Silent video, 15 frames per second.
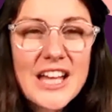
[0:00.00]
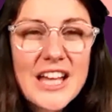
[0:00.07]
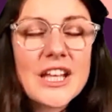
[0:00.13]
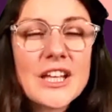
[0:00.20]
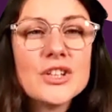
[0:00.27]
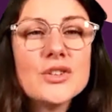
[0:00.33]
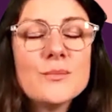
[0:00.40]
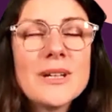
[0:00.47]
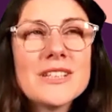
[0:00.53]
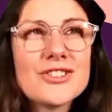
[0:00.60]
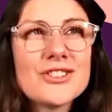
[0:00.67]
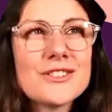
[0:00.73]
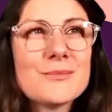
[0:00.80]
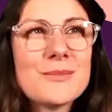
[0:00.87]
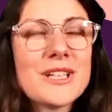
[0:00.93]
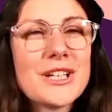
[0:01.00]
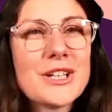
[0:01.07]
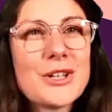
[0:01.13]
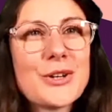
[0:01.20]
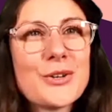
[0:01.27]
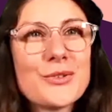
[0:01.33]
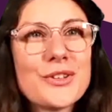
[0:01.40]
And you mentioned a minute
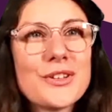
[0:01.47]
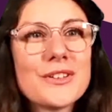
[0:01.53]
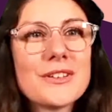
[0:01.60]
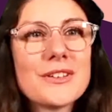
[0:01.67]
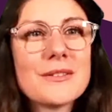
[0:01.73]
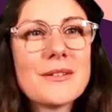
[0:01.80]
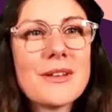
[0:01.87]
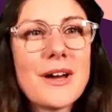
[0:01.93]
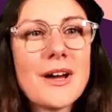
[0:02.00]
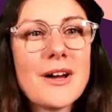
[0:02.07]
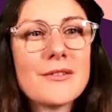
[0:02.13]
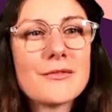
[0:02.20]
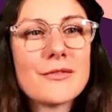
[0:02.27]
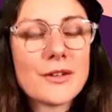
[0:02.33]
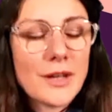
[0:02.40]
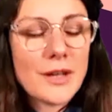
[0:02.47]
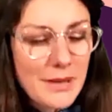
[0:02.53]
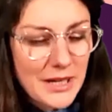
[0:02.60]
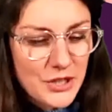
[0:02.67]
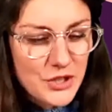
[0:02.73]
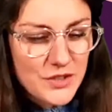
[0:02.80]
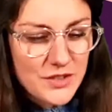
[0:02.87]
ago that frontline
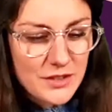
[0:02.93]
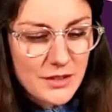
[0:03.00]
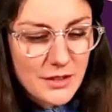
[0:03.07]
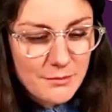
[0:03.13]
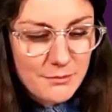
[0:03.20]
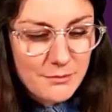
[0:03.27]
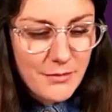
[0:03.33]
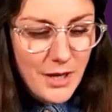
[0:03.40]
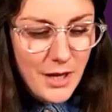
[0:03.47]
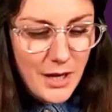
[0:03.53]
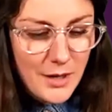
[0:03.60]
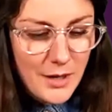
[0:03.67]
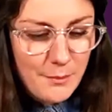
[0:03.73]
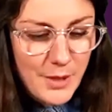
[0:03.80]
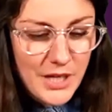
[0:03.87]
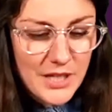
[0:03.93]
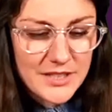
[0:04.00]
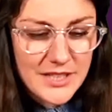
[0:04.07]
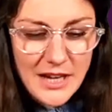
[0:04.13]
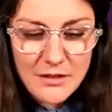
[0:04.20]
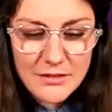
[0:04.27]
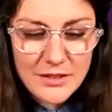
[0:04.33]
managers are
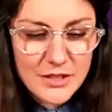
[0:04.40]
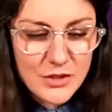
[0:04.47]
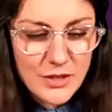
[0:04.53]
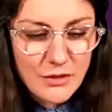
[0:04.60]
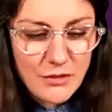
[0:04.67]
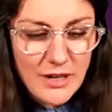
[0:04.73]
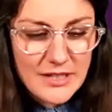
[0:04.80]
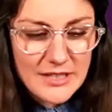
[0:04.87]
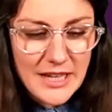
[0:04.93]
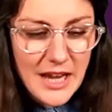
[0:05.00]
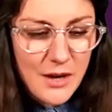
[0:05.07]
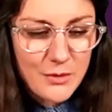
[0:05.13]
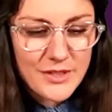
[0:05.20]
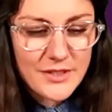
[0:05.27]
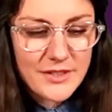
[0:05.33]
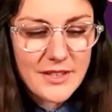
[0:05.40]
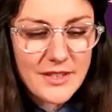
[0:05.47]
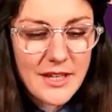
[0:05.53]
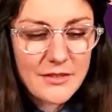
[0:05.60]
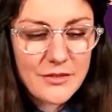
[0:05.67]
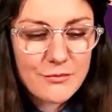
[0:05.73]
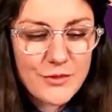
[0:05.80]
burnt out. They're doing crazy hours.
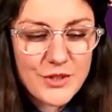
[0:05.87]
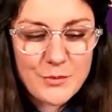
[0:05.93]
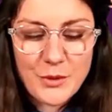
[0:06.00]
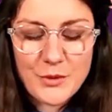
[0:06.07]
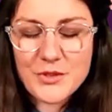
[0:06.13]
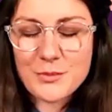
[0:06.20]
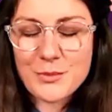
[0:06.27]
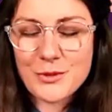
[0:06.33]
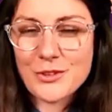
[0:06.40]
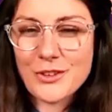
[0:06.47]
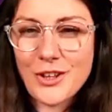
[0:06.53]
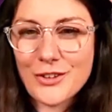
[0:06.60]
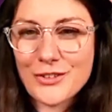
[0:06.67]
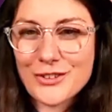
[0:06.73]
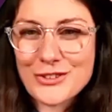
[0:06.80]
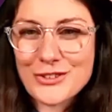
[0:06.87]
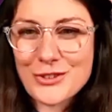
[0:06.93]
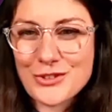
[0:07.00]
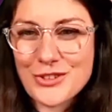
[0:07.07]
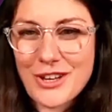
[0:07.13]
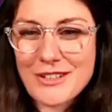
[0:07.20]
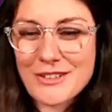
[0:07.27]
They're responsible on two
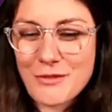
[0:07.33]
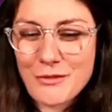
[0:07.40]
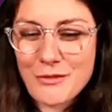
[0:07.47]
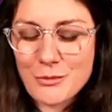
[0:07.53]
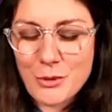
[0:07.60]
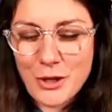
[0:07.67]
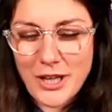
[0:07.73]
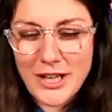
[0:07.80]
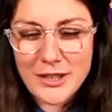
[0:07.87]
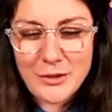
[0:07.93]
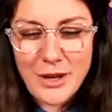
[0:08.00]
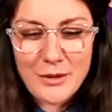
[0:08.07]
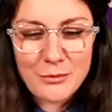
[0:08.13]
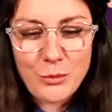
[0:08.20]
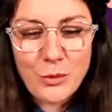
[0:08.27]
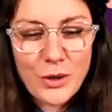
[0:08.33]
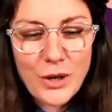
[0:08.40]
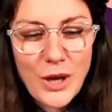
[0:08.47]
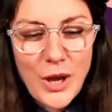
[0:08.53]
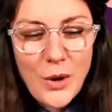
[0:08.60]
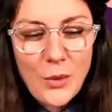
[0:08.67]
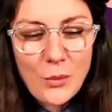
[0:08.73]
sides for everybody. And what
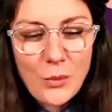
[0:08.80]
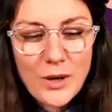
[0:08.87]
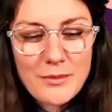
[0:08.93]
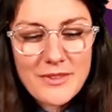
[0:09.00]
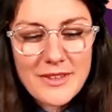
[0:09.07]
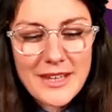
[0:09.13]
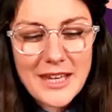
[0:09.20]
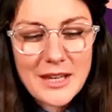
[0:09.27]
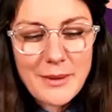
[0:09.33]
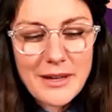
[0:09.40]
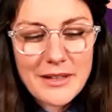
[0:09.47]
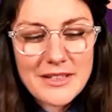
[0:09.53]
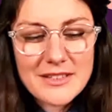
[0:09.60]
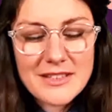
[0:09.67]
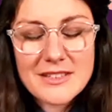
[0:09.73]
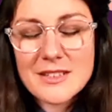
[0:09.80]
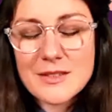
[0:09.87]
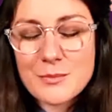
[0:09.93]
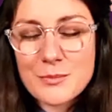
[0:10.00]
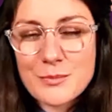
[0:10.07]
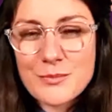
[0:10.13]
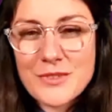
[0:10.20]
I'm thinking about is this
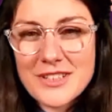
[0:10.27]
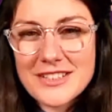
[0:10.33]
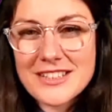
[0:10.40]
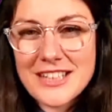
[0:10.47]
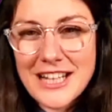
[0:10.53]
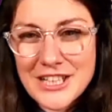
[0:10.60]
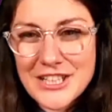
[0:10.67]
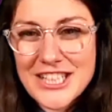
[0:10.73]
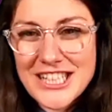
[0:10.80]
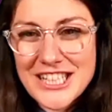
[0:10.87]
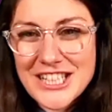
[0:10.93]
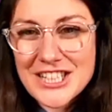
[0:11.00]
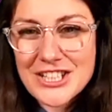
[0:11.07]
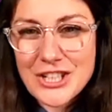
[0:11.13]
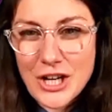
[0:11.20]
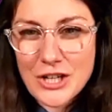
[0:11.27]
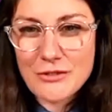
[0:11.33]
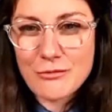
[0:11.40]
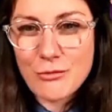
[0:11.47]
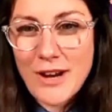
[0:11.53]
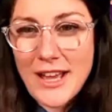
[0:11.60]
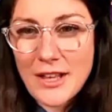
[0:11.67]
is L&D's kind
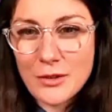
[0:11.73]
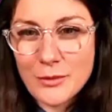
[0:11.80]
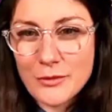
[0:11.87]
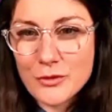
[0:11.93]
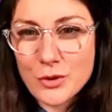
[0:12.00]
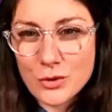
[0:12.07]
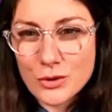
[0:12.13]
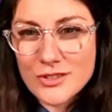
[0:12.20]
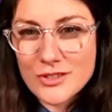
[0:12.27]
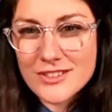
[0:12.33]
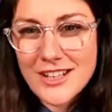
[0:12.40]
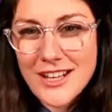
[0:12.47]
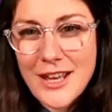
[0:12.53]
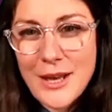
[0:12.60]
of realm, of course,